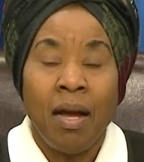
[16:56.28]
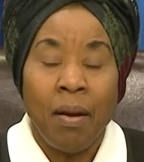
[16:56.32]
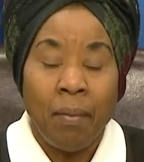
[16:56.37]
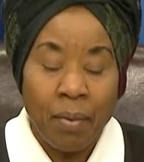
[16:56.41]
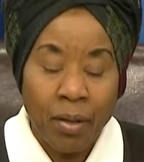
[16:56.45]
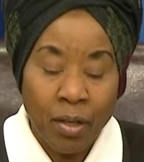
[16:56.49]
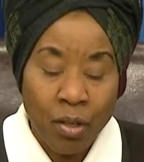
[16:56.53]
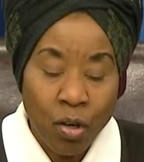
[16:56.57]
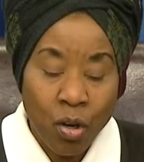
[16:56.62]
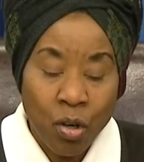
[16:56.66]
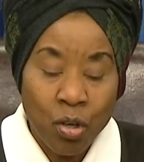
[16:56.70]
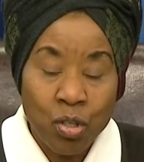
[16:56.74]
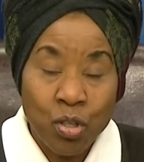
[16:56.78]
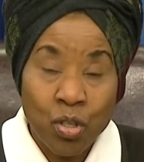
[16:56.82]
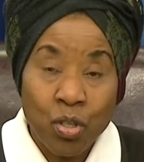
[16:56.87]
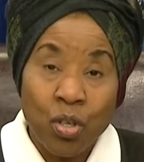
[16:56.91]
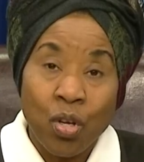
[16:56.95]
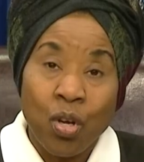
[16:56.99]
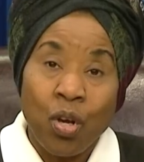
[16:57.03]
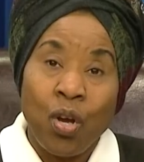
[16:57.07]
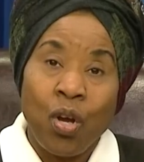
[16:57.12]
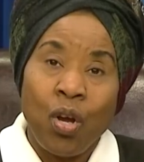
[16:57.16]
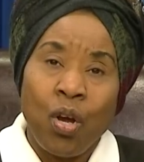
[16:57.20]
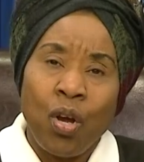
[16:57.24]
Because
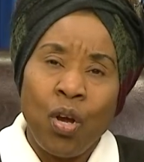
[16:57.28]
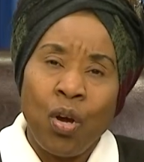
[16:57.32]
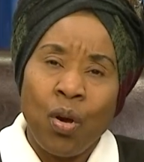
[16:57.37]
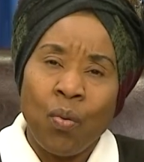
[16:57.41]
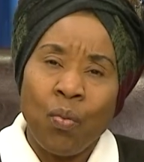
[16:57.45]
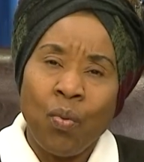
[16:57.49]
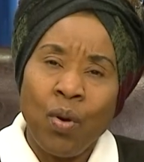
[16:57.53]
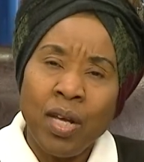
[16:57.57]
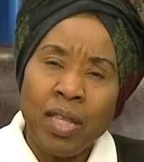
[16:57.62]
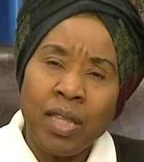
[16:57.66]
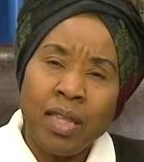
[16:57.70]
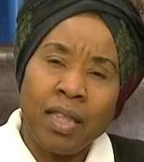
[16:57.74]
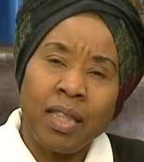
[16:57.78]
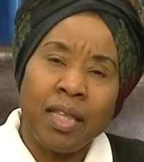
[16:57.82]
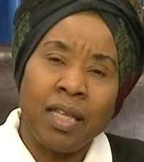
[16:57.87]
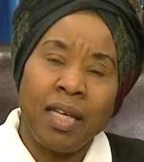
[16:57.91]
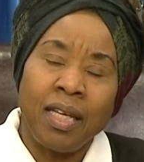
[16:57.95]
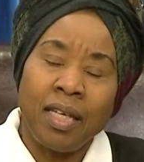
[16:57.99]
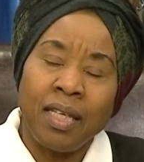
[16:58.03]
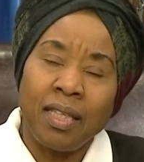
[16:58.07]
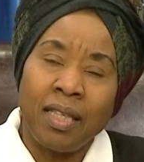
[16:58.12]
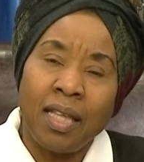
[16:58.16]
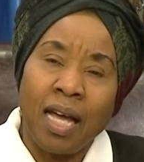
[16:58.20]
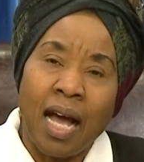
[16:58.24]
one
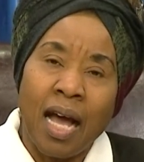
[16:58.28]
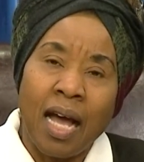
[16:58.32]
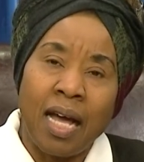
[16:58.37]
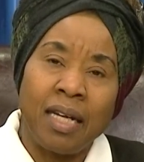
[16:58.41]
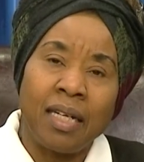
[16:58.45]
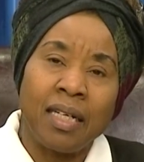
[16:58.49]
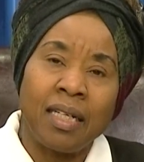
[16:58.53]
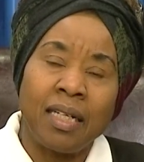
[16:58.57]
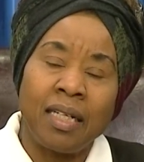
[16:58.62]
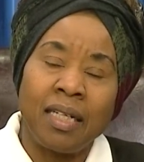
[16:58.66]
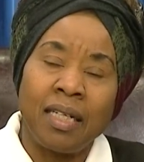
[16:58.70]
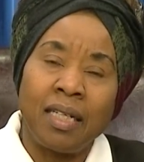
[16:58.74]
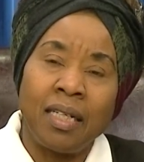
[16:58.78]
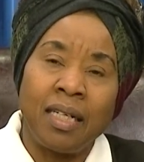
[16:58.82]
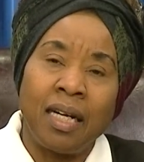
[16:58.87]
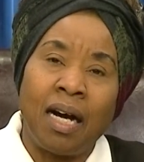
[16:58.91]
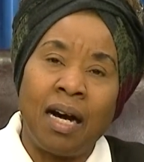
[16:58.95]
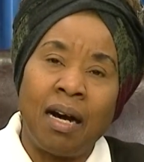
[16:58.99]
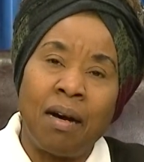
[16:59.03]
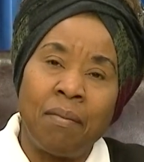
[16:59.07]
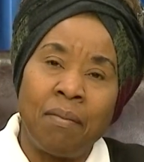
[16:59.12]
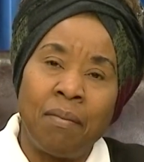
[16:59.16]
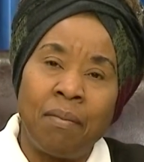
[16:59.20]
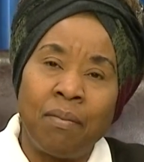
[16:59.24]
thing that
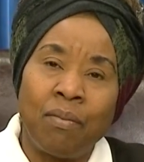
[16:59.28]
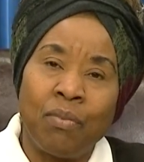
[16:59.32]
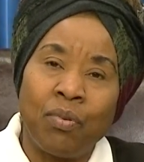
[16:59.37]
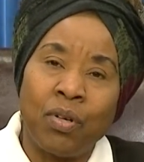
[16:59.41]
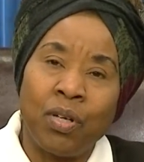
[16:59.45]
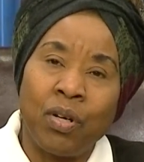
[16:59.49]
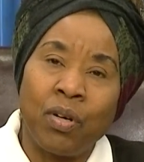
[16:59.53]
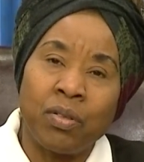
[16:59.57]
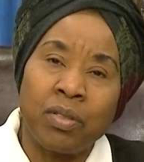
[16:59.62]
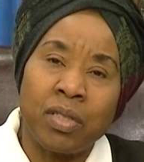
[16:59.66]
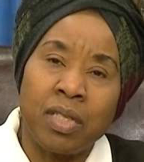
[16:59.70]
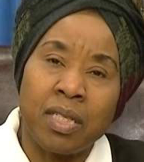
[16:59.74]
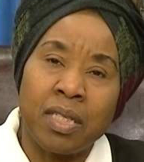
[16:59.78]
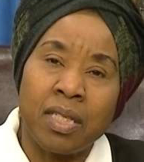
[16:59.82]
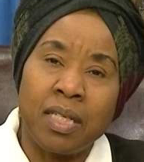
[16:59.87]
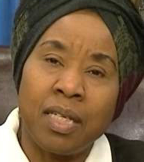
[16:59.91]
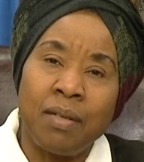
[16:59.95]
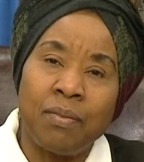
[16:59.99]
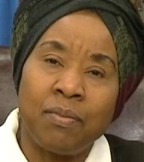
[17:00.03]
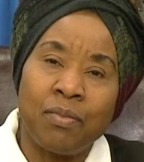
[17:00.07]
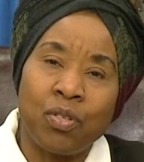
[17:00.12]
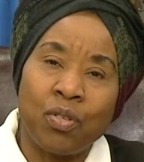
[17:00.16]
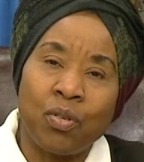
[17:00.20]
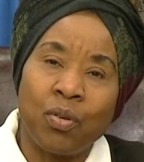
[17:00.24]
um, we don't
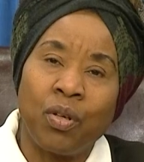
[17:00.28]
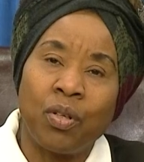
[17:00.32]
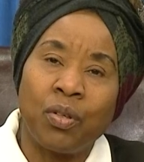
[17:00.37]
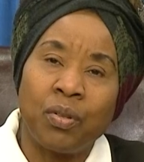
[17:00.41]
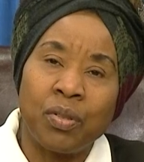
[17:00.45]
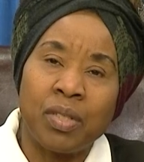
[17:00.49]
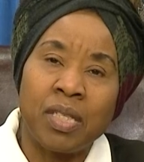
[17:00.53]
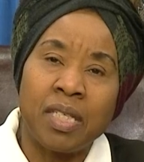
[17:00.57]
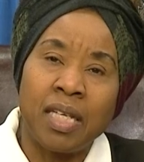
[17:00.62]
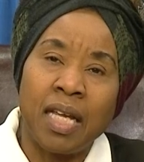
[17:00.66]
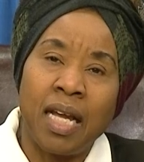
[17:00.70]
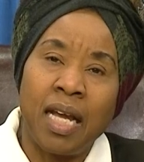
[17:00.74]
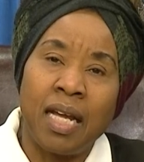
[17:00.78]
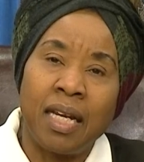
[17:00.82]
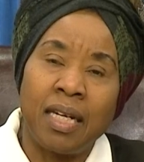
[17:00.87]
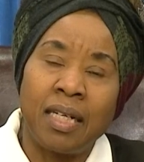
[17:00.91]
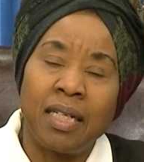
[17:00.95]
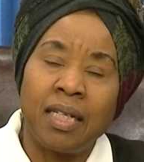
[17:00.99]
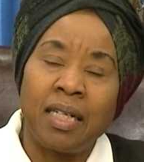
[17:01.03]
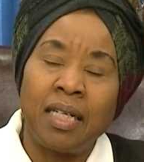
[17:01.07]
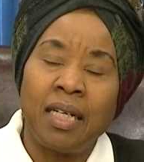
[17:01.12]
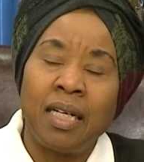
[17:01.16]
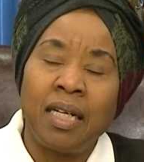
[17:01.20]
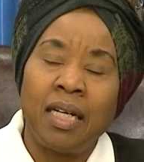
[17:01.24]
seem to
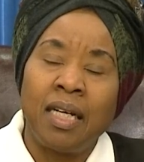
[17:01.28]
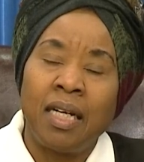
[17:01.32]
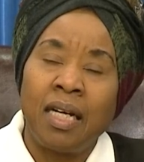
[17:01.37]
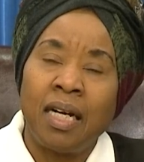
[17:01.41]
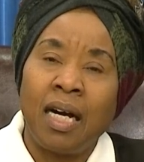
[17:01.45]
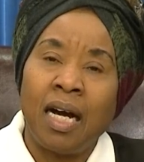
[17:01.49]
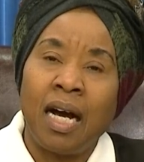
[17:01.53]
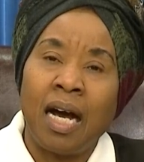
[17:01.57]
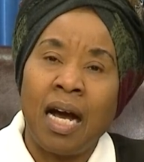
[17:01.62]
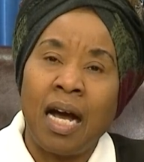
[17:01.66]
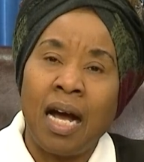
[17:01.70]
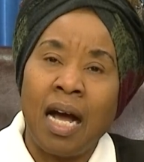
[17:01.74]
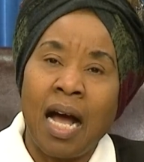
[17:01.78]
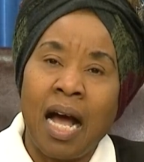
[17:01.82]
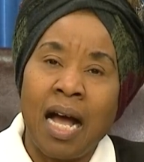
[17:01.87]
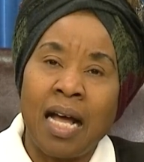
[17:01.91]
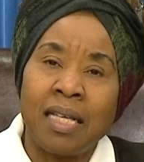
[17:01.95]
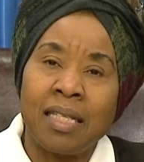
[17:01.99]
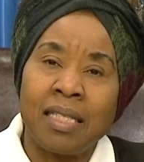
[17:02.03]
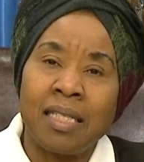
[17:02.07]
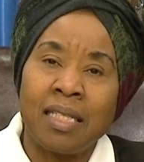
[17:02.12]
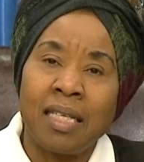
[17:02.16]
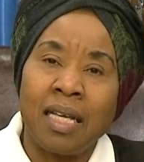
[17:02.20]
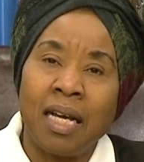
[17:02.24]
understand uh,
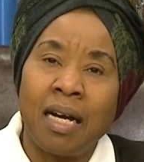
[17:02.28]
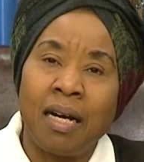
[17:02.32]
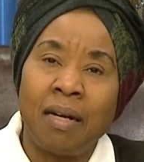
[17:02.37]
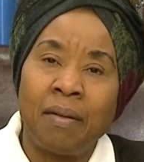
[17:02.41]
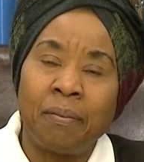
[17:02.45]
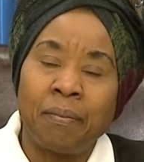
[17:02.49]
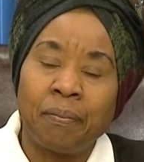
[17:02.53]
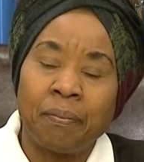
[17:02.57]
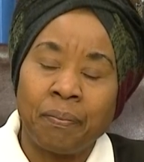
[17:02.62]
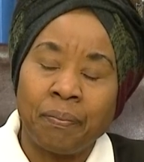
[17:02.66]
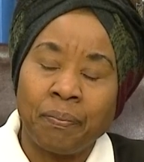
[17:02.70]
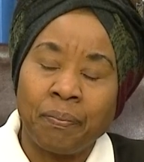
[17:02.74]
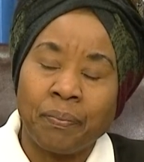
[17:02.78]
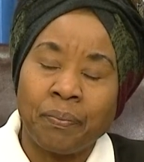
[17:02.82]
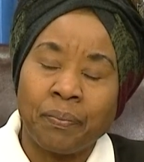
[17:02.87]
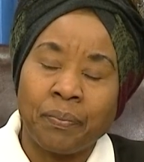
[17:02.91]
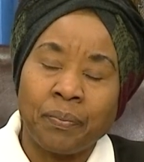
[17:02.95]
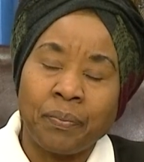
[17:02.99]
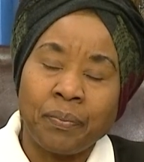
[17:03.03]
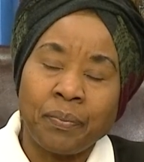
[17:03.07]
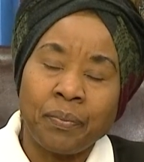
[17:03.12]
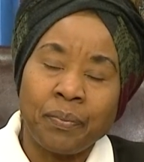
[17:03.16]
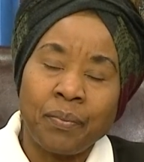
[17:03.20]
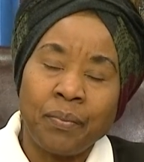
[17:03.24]
as um,
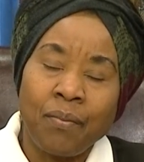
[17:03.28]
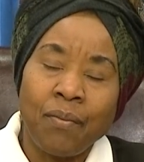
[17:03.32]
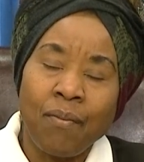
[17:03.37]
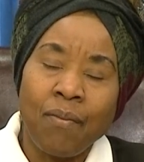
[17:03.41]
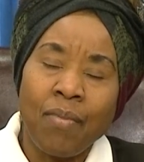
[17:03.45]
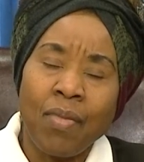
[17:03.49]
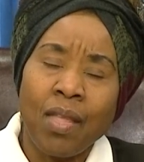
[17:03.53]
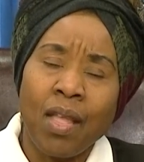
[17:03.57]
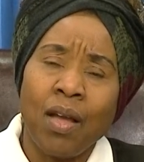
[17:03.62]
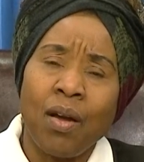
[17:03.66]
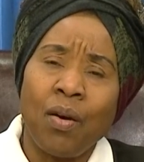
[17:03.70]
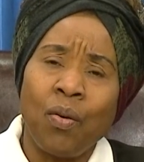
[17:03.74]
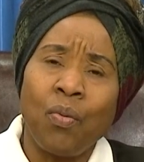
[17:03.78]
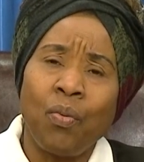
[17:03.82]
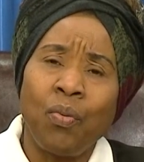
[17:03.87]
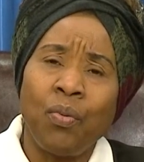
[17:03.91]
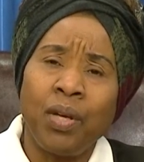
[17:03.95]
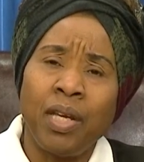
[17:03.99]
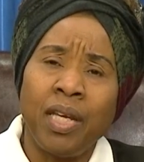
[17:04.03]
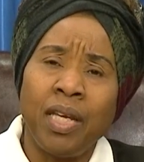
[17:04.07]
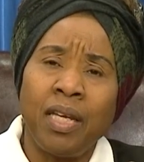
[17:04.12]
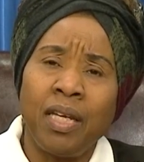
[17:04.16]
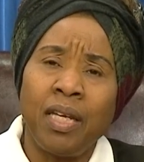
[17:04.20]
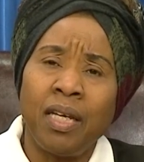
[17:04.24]

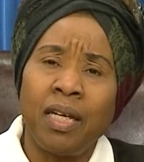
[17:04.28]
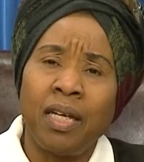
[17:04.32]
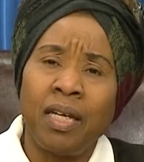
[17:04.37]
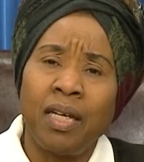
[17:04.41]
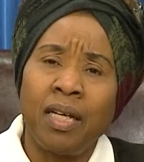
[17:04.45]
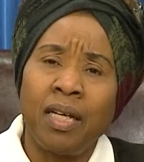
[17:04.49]
we